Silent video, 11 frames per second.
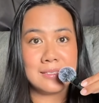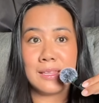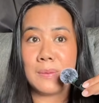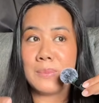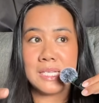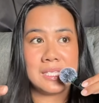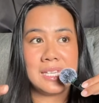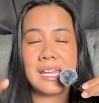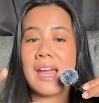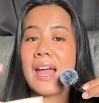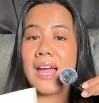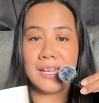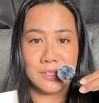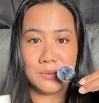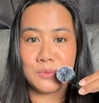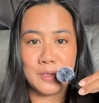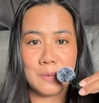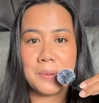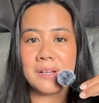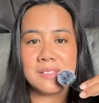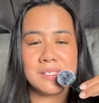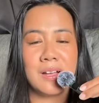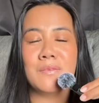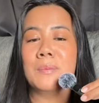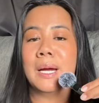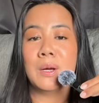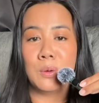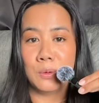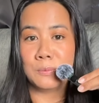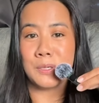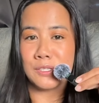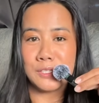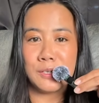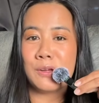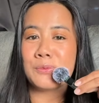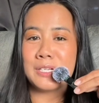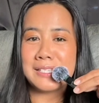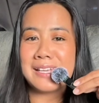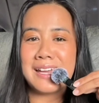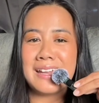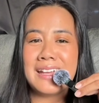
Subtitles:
the messy and the real parts of my own personal reset,